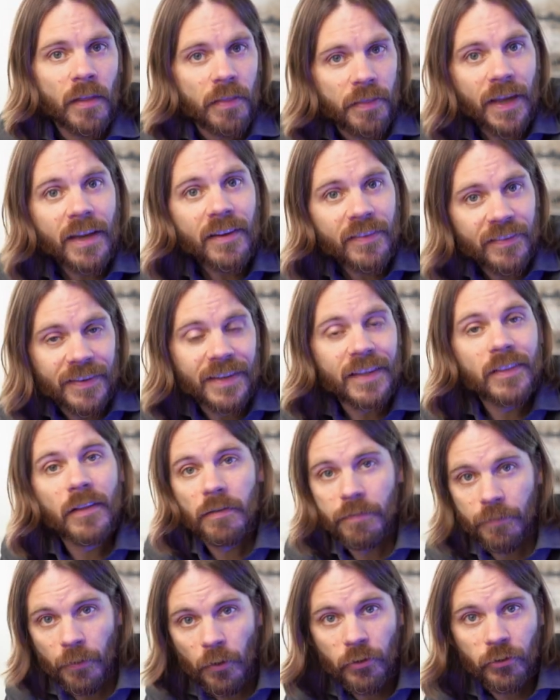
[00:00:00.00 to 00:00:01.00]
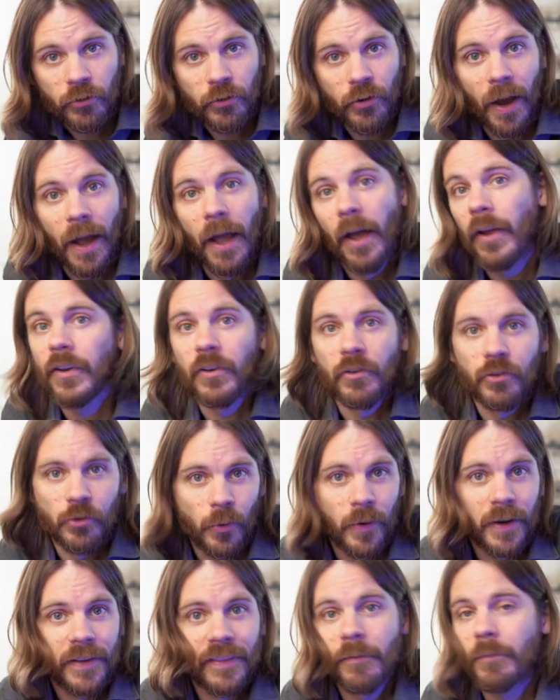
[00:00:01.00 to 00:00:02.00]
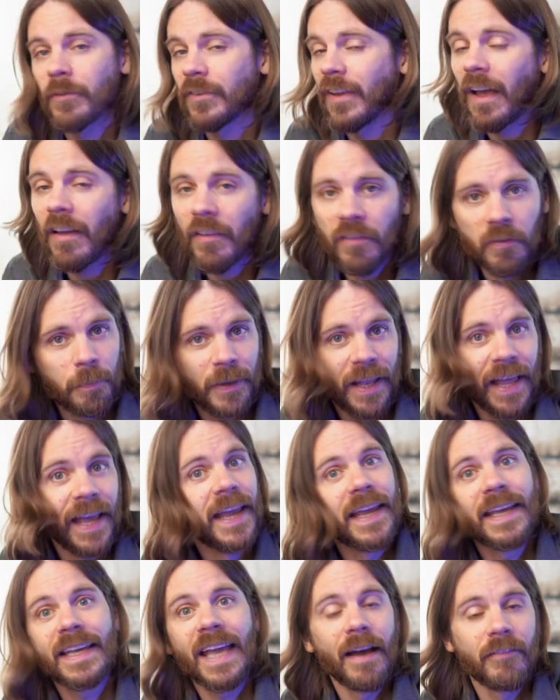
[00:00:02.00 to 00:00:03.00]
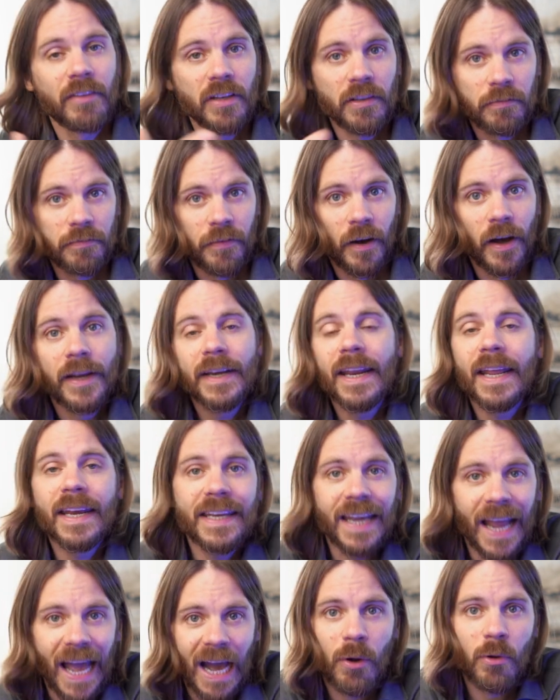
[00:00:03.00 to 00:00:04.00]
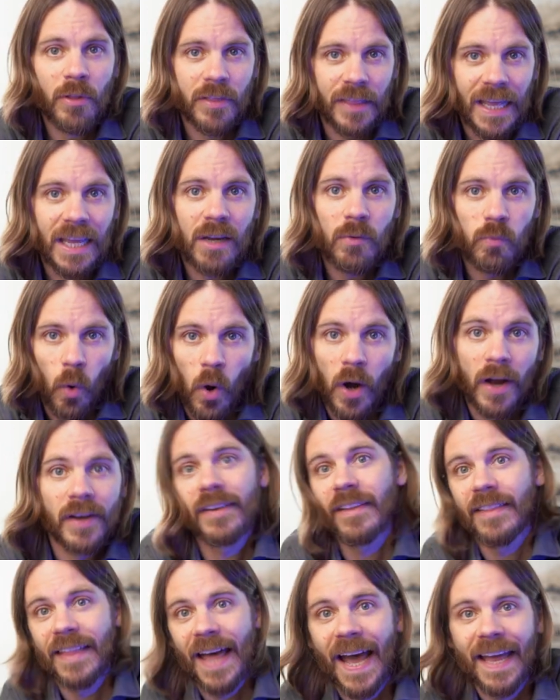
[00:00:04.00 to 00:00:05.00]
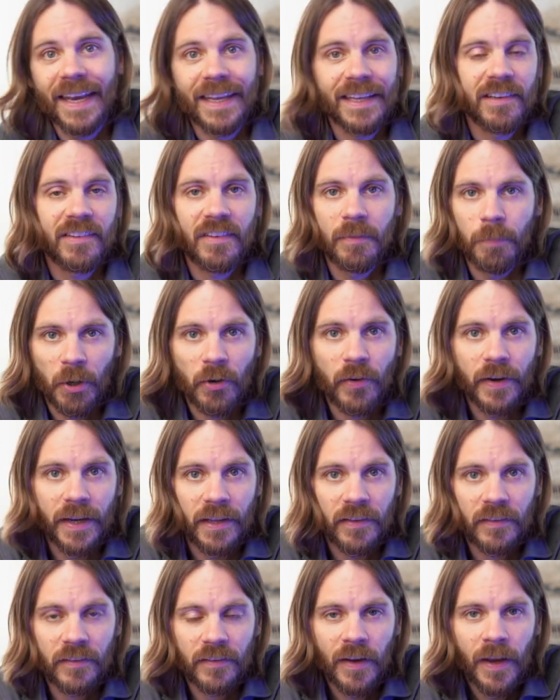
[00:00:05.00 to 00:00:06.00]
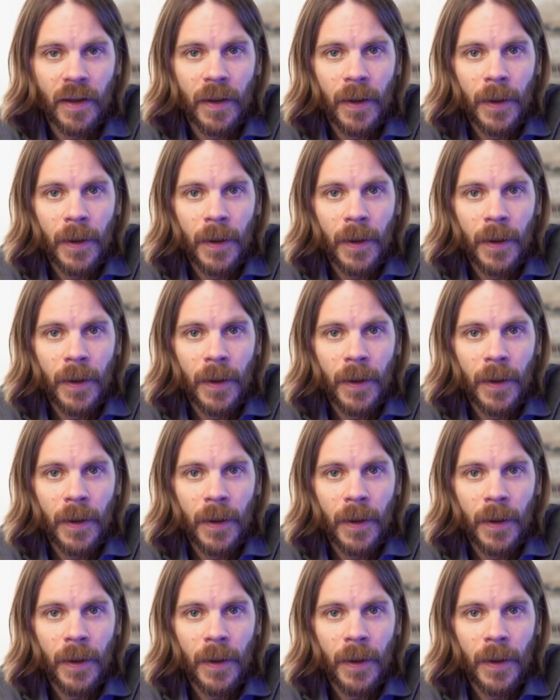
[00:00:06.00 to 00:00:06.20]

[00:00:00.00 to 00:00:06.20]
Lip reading: They see the first child enjoying themselves, playing, having fun, and now they want that experience.